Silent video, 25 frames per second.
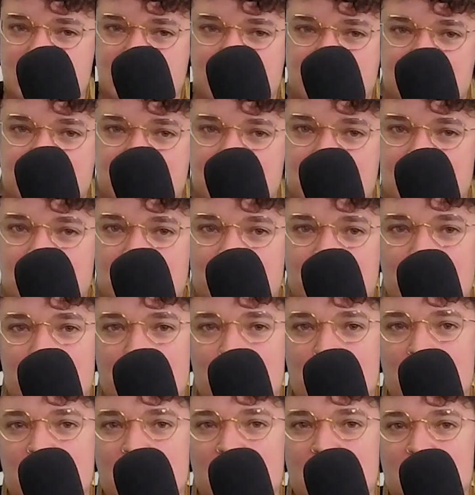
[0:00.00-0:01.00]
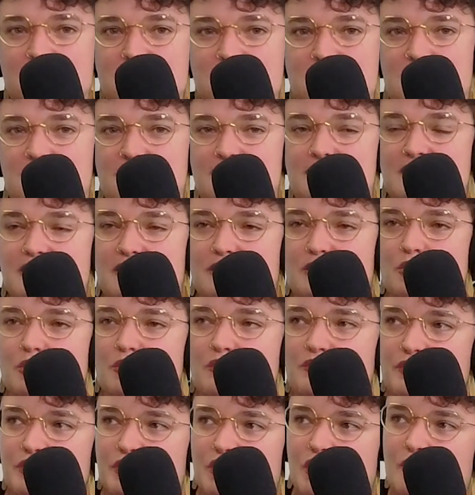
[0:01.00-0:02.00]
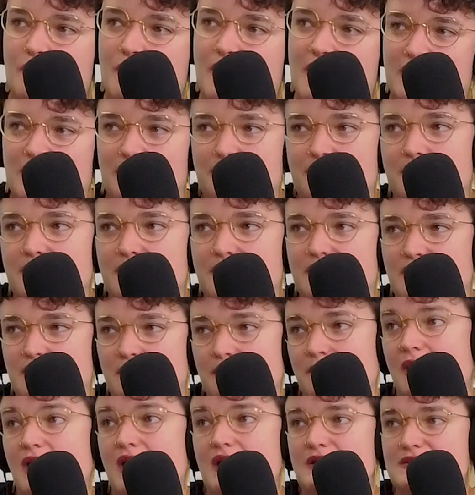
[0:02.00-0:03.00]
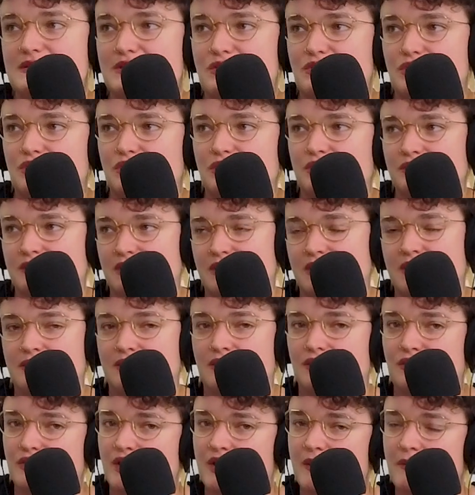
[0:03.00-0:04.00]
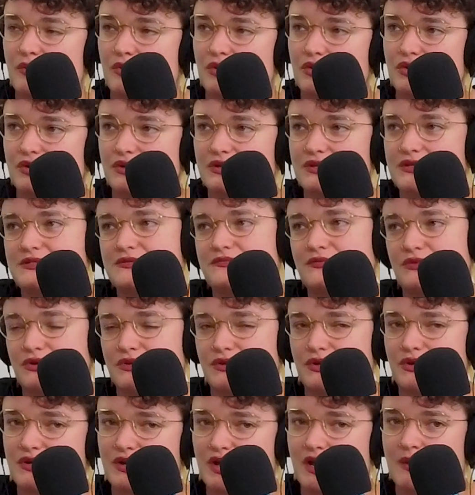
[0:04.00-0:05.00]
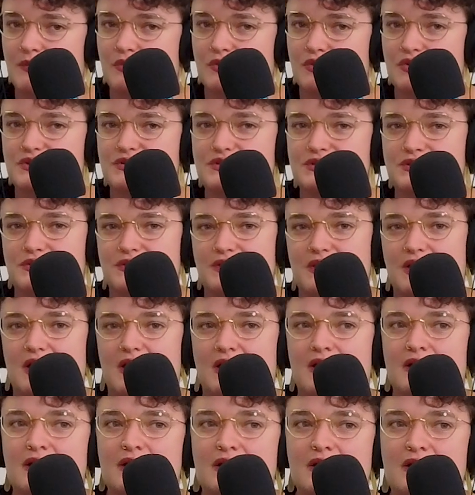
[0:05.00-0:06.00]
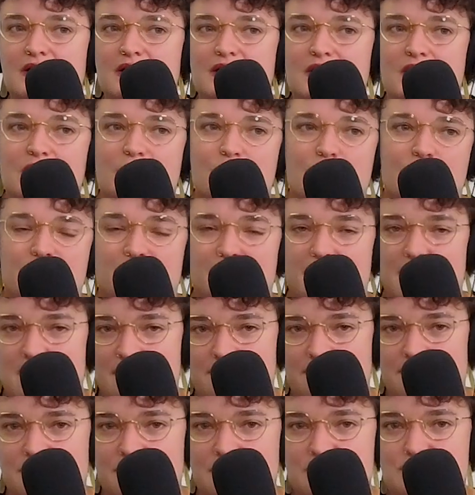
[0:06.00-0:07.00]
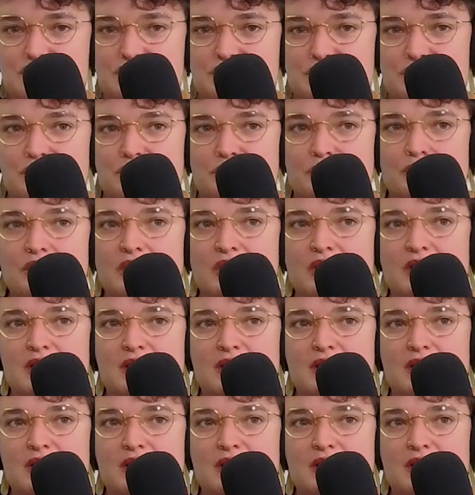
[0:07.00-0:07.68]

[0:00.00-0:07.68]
of city government, so that they can hopefully go back and be an ambassador in their neighborhoods for their neighbors, so that when they have an issue,